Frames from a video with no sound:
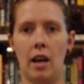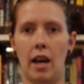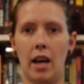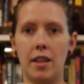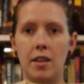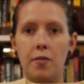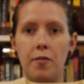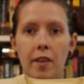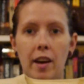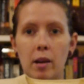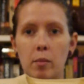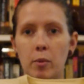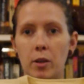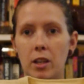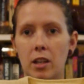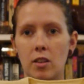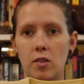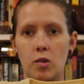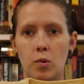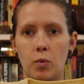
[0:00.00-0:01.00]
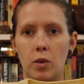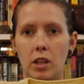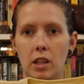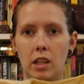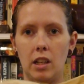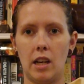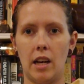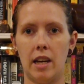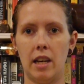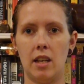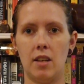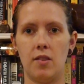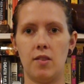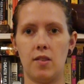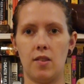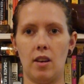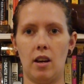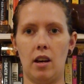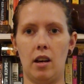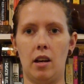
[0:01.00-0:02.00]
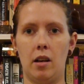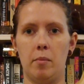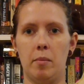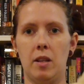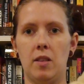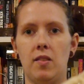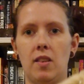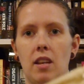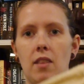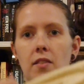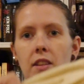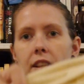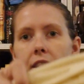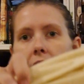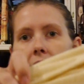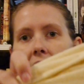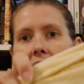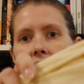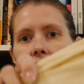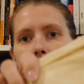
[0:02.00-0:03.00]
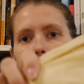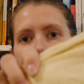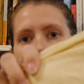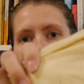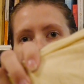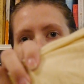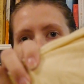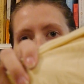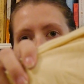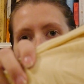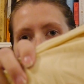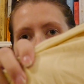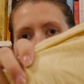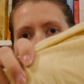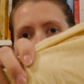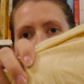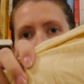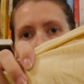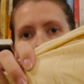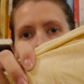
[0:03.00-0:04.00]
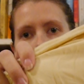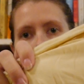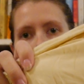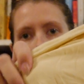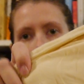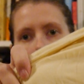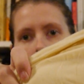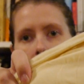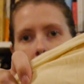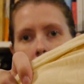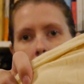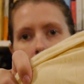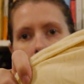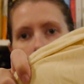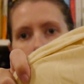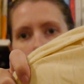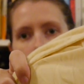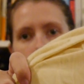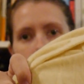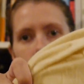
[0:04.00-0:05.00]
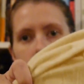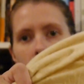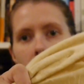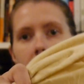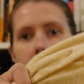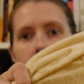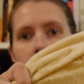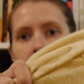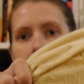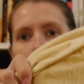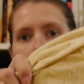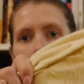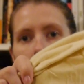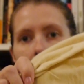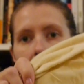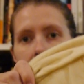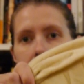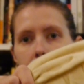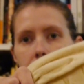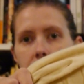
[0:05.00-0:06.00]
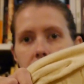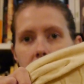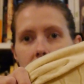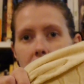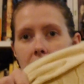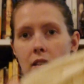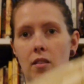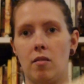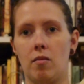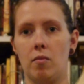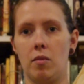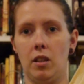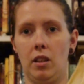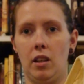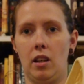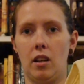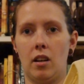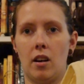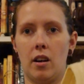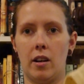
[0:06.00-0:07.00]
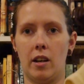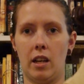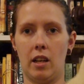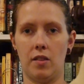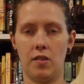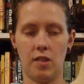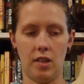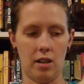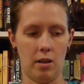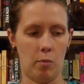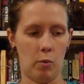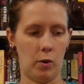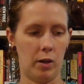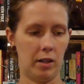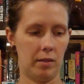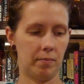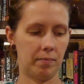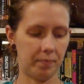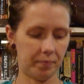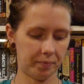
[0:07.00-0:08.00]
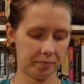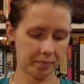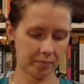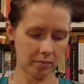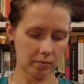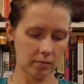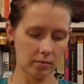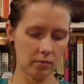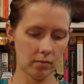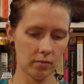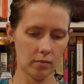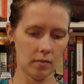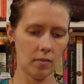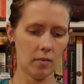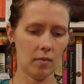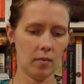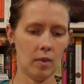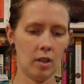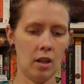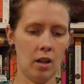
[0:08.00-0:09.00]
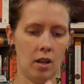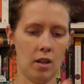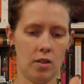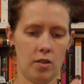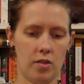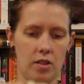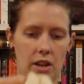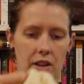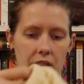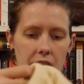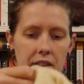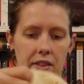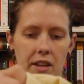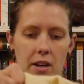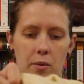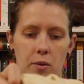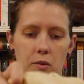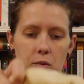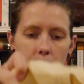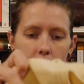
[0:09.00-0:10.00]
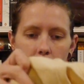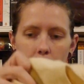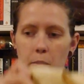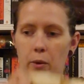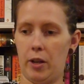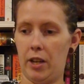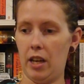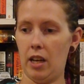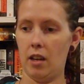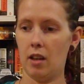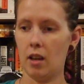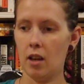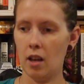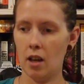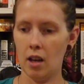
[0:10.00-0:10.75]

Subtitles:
And the fabric is really nice. It's even lined on the inside, which I don't think you ever see really in cardigans anymore. So I thought that was really pretty.